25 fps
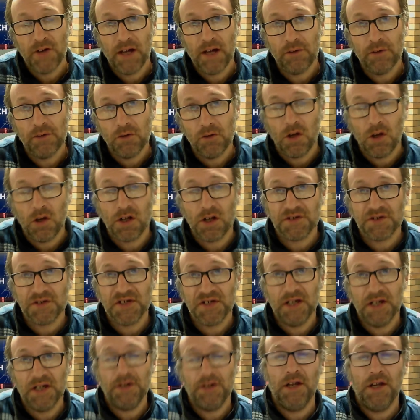done. Like I
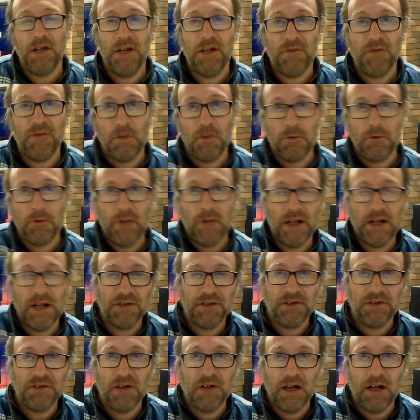said, if I'm
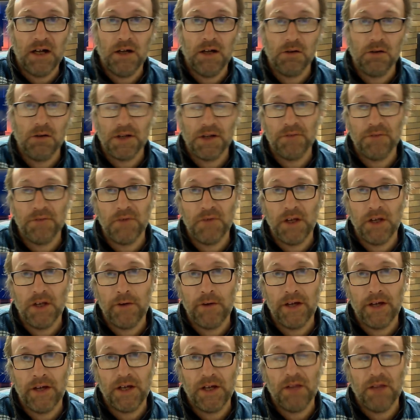around today, I'll get a
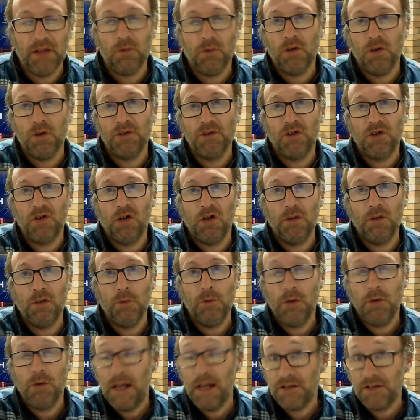video out. Otherwise, I
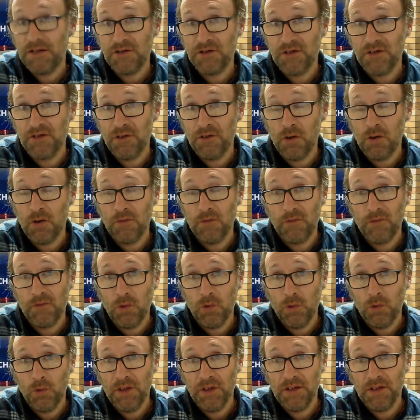will catch you tonight
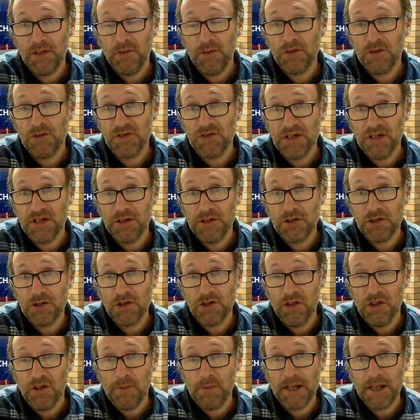for the Thursday
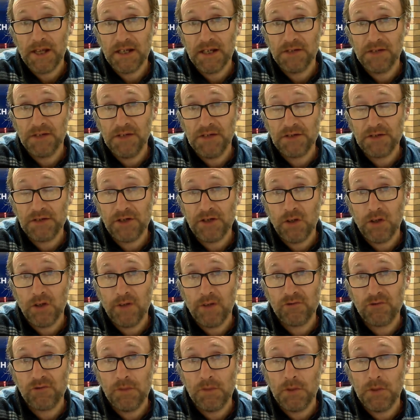edition of the Backyard Tech Channel
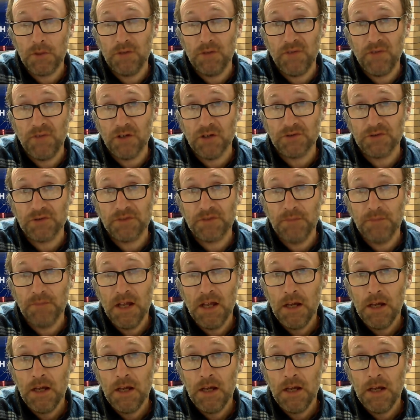live stream convos.